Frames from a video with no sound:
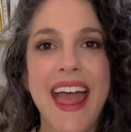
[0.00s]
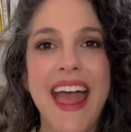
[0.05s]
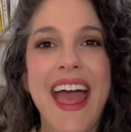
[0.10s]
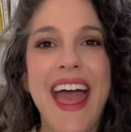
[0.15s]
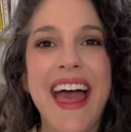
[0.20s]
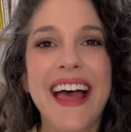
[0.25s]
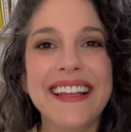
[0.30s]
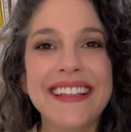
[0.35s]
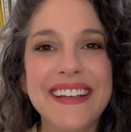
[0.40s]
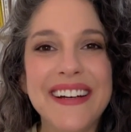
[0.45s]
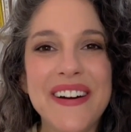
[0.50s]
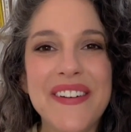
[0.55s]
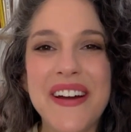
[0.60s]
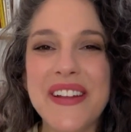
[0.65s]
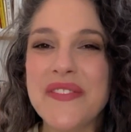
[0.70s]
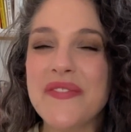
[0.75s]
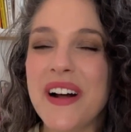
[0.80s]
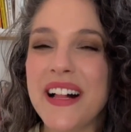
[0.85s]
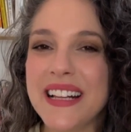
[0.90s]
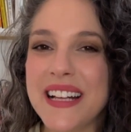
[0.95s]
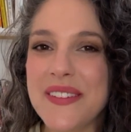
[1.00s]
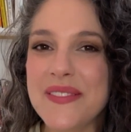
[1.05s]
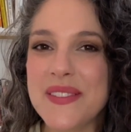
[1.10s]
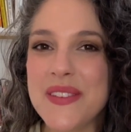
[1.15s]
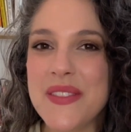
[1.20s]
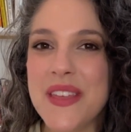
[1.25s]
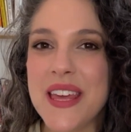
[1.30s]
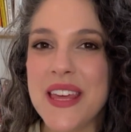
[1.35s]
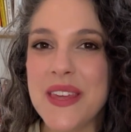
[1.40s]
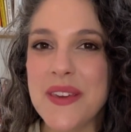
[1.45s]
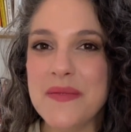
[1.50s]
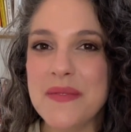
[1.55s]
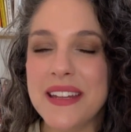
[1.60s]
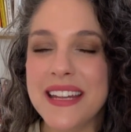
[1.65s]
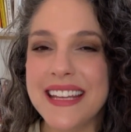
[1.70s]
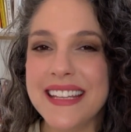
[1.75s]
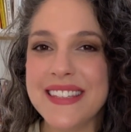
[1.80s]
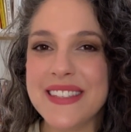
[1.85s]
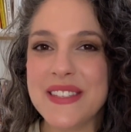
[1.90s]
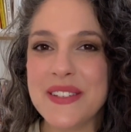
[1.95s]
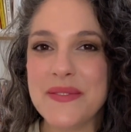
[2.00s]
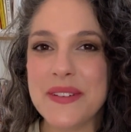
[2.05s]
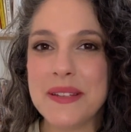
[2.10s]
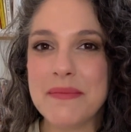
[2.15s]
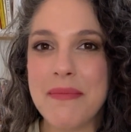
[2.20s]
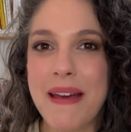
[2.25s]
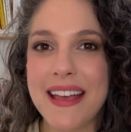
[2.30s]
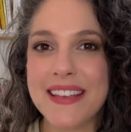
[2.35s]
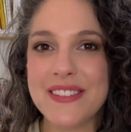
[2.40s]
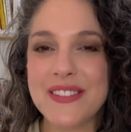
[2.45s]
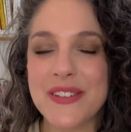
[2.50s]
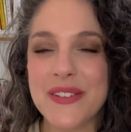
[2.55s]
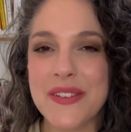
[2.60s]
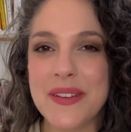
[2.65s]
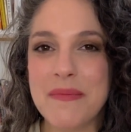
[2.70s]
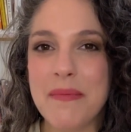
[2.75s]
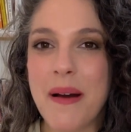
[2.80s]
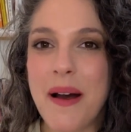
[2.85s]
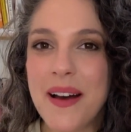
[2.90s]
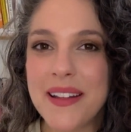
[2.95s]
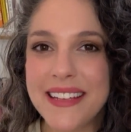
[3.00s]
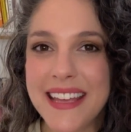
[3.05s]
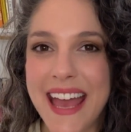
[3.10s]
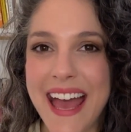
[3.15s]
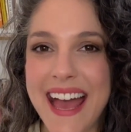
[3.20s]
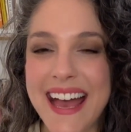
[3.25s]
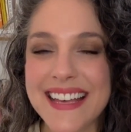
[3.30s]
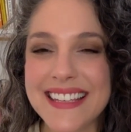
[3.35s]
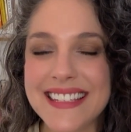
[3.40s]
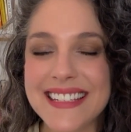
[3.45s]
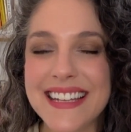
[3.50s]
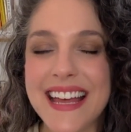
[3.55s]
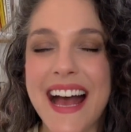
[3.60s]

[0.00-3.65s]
Hello, and welcome to the Human Instrument Mastery podcast.